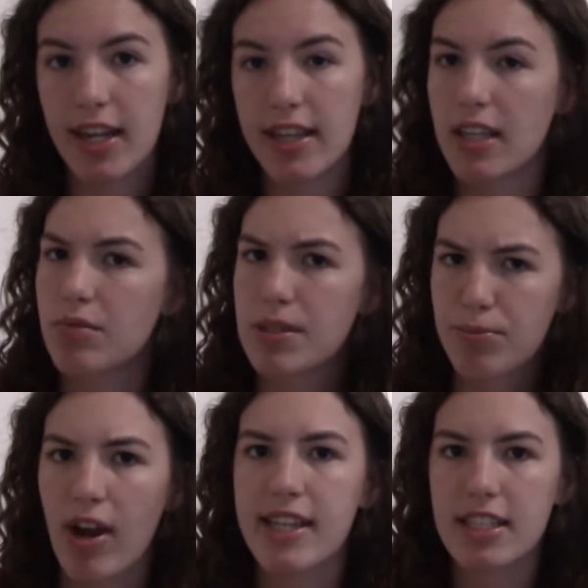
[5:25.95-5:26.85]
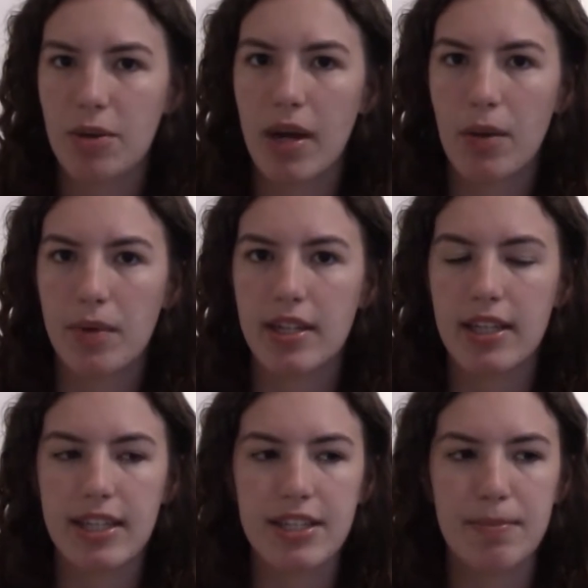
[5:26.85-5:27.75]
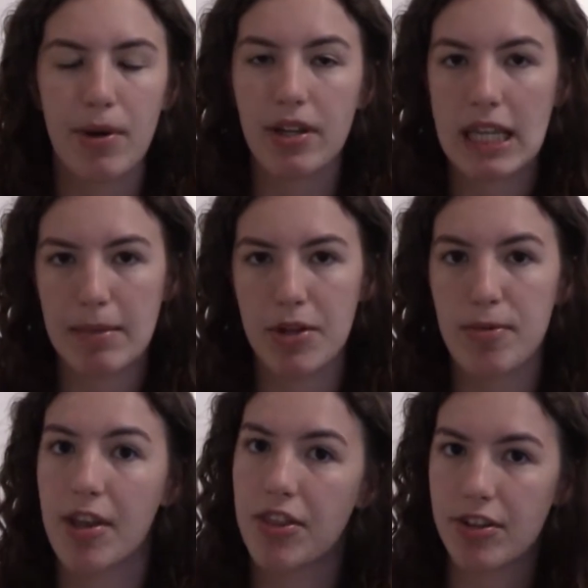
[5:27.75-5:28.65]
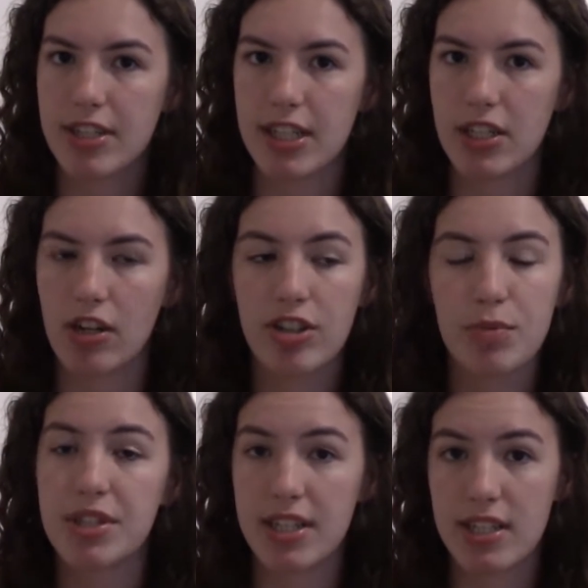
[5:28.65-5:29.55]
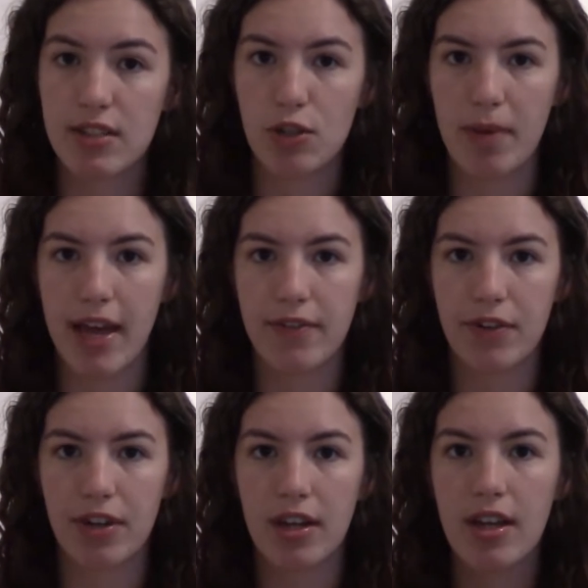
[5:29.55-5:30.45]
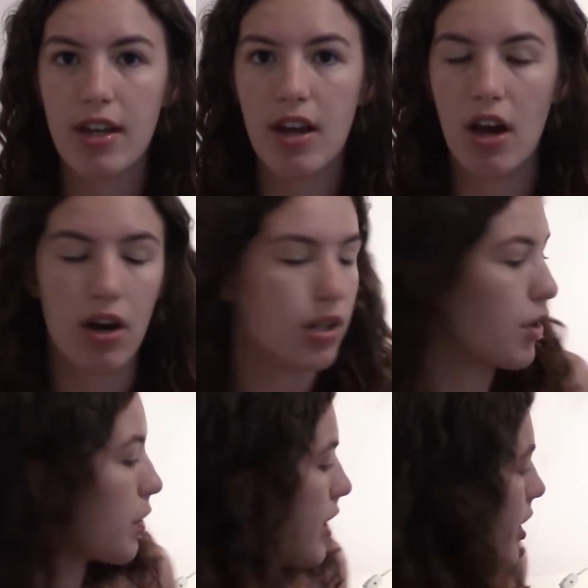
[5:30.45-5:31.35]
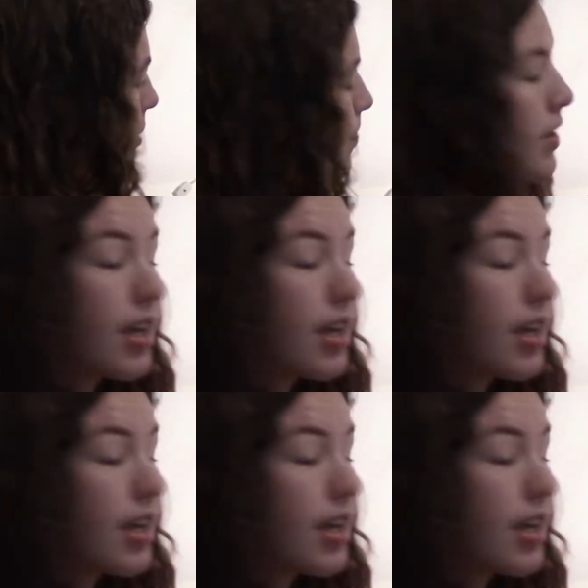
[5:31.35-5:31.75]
I think it was priced quite well. Each bottle came out to about $13, which isn't too bad for a holo glitter,